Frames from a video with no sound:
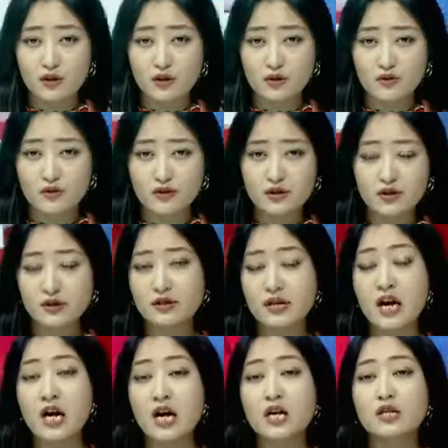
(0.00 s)
concerns
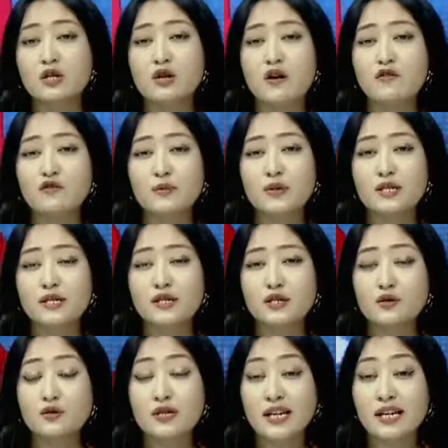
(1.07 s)
the government
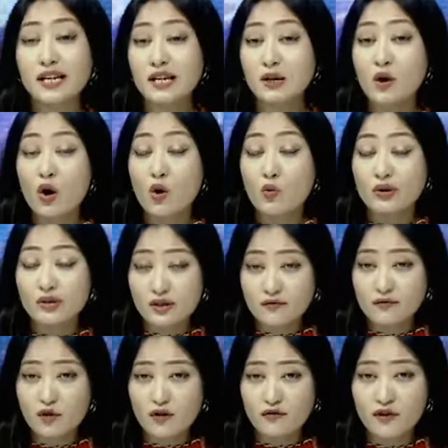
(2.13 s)
in New Delhi was
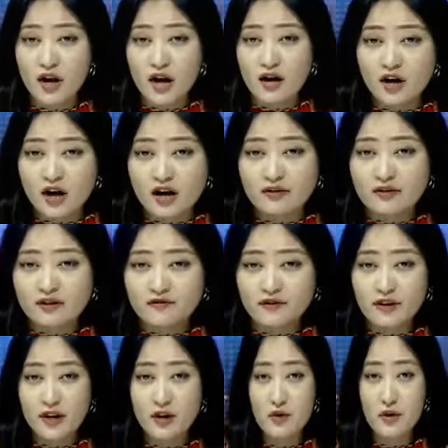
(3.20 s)
involved. The
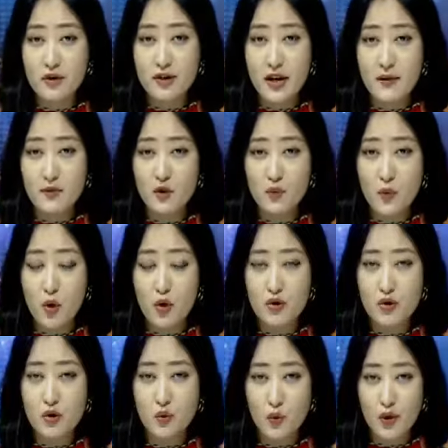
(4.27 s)
Financial Times reported
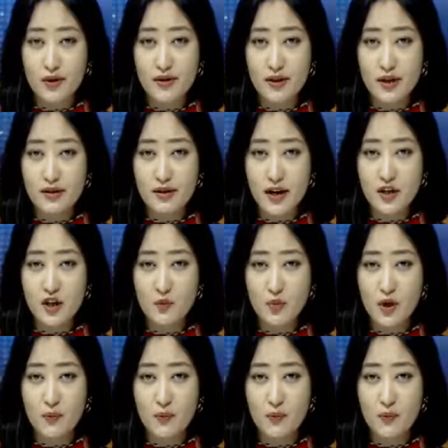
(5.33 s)
on Wednesday, citing people